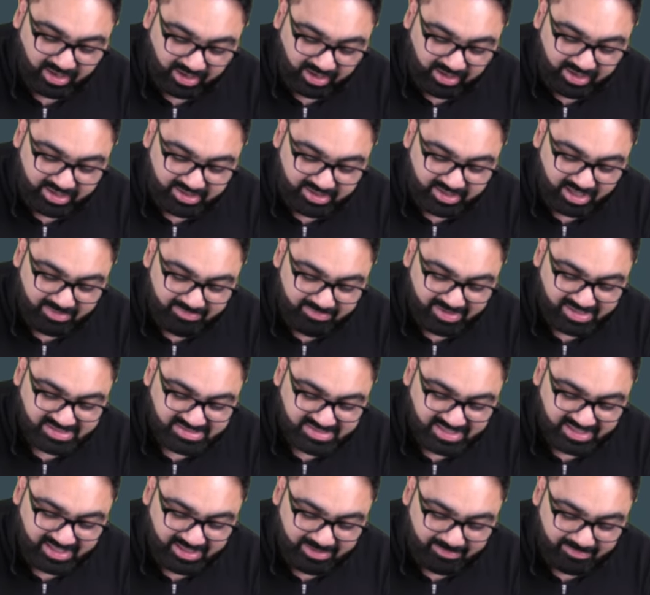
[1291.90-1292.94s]
Litter
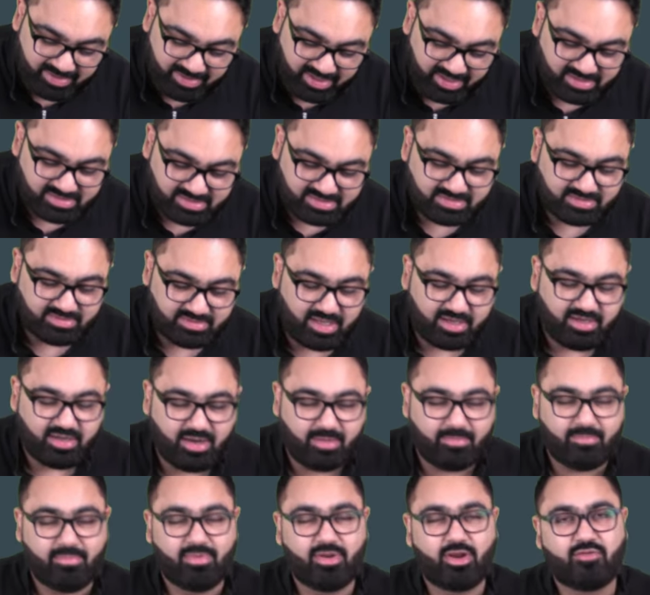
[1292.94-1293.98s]
basically means the
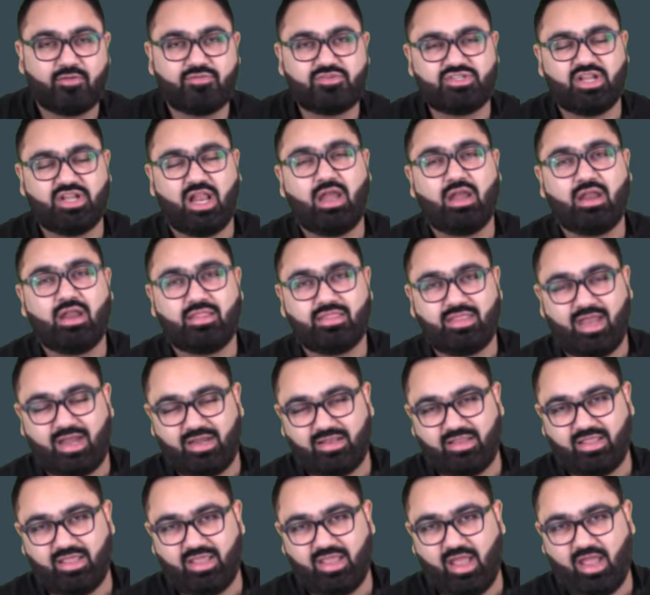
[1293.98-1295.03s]
number of children
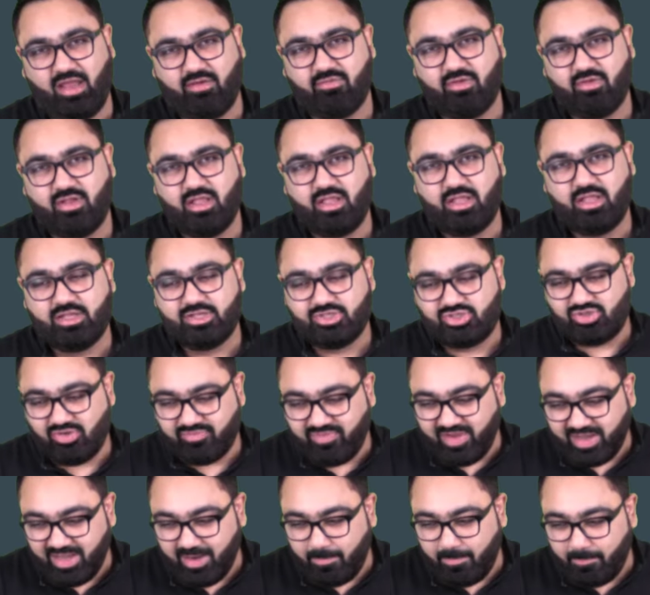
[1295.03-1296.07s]
that they have. So,
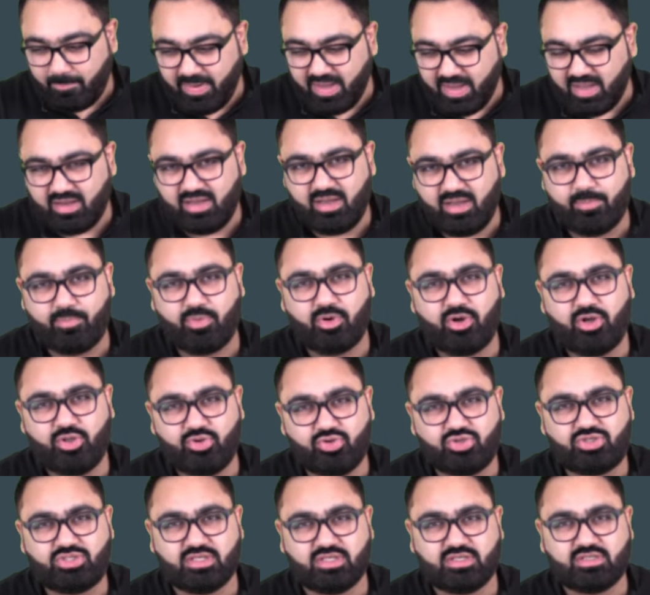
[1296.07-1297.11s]
when a pig
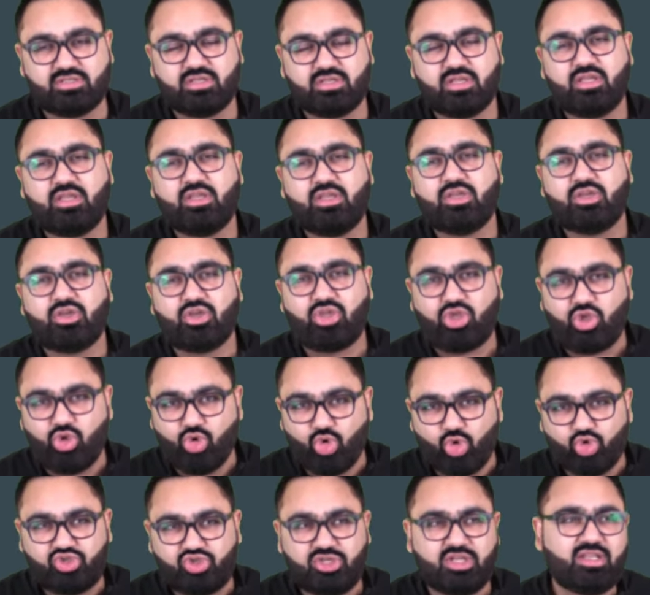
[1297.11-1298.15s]
reproduces,
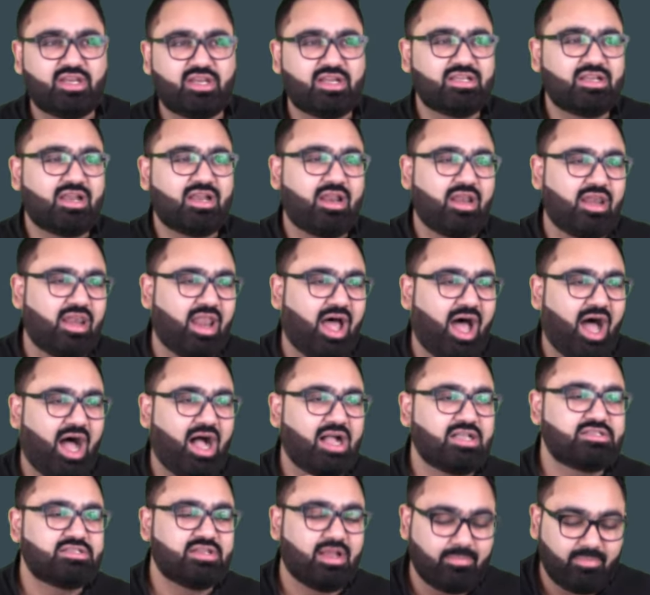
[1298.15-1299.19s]
usually there is a
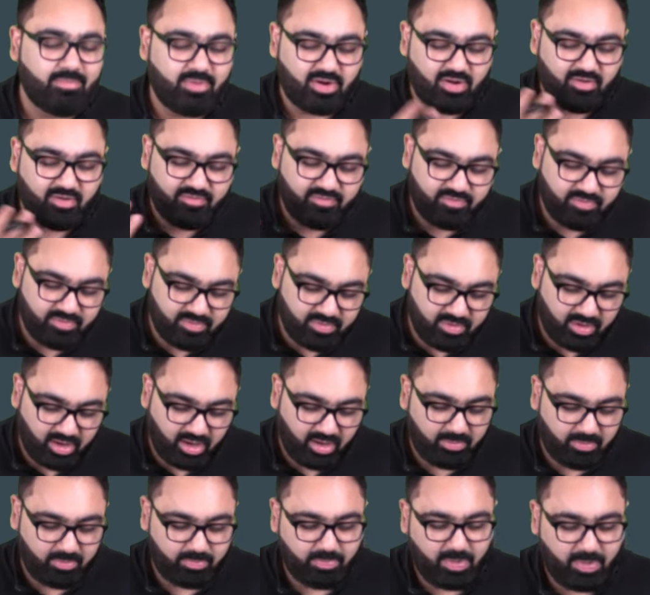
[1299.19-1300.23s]
large number of
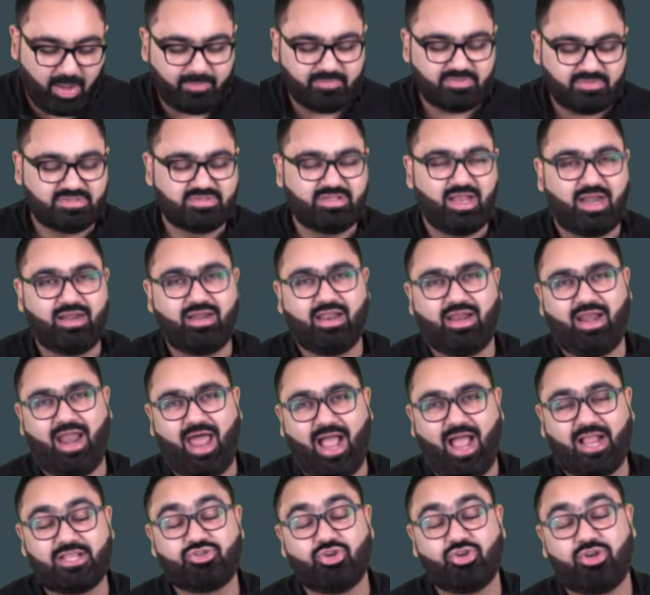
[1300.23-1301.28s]
uh, pups that are
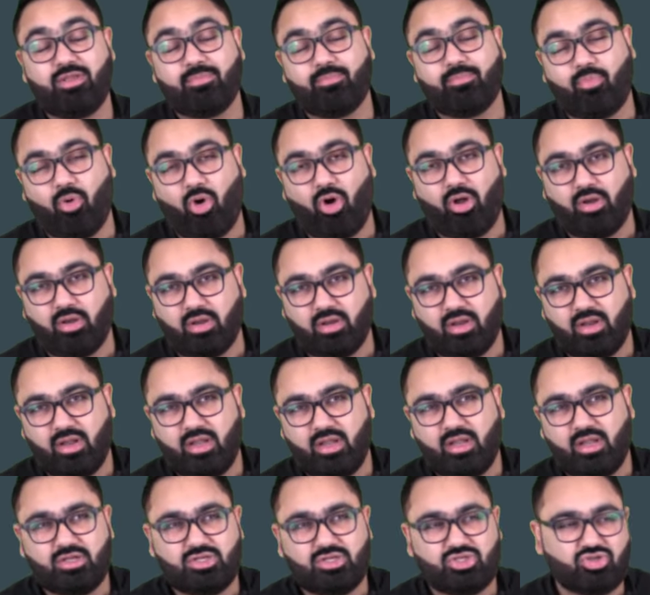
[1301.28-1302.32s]
actually born.
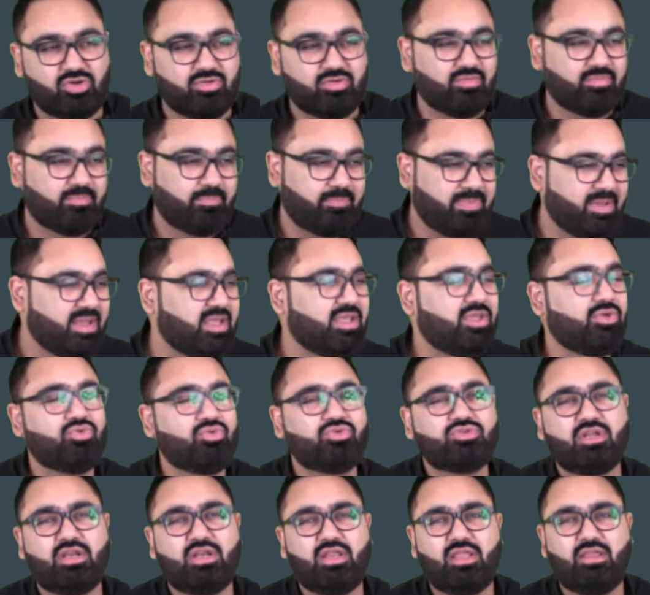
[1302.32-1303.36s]
So, pig
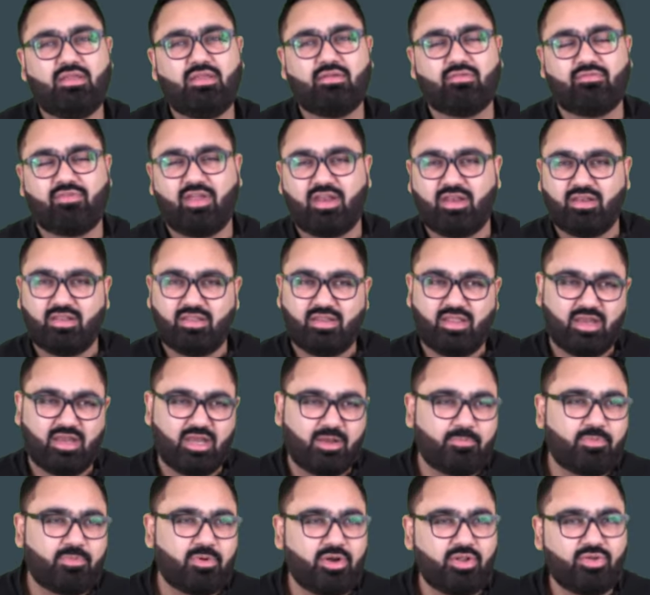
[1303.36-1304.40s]
usually, when they
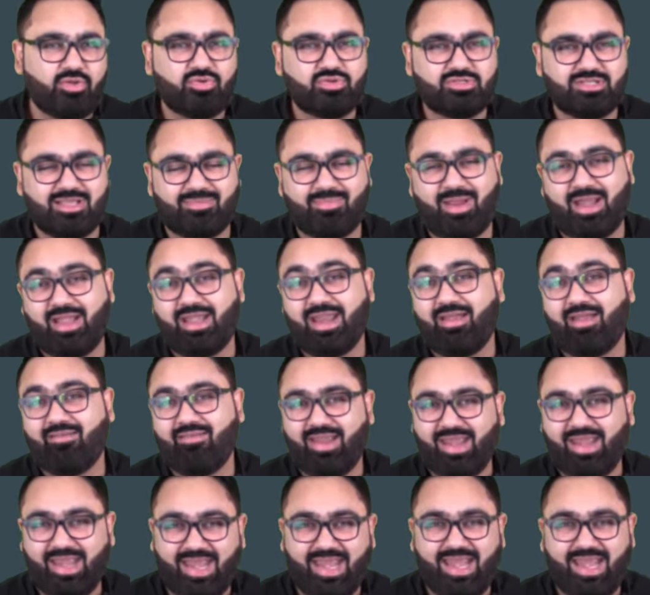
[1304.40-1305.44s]
reproduce, they might
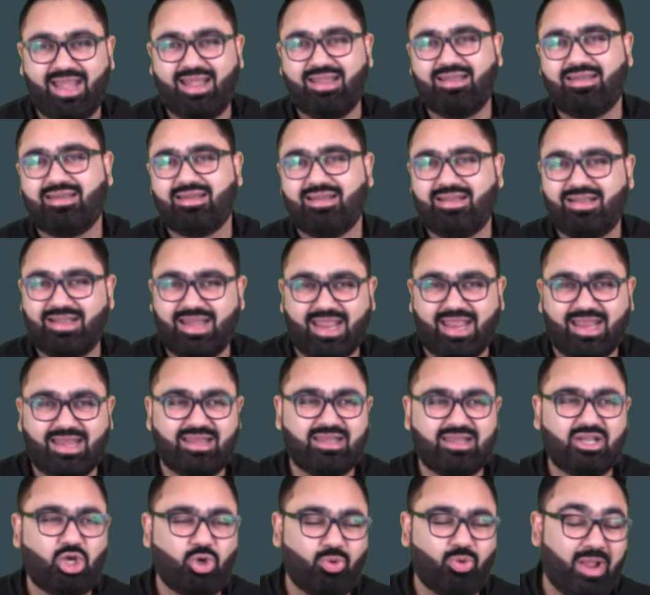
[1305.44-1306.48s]
have 8,
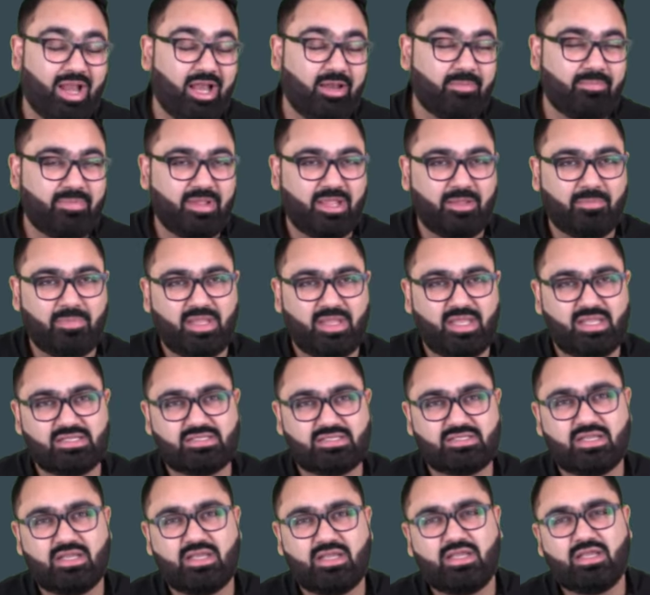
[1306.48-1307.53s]
10, 12
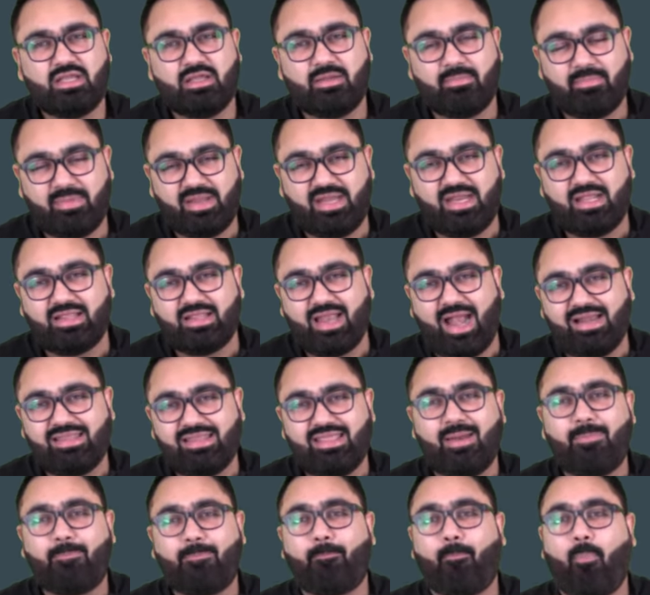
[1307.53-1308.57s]
babies, meaning that
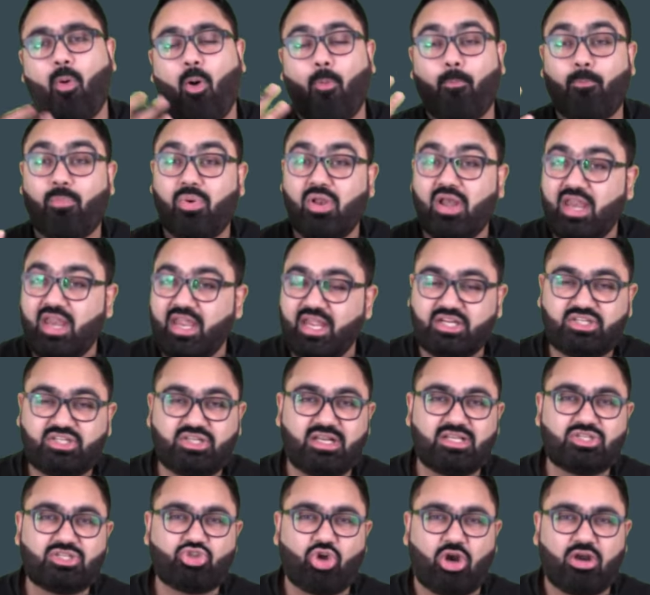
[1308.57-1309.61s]
their
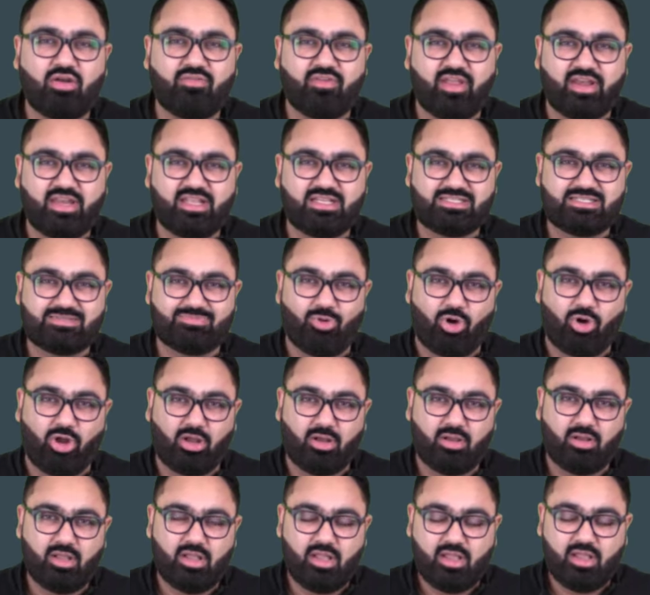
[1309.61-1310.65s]
population is not very small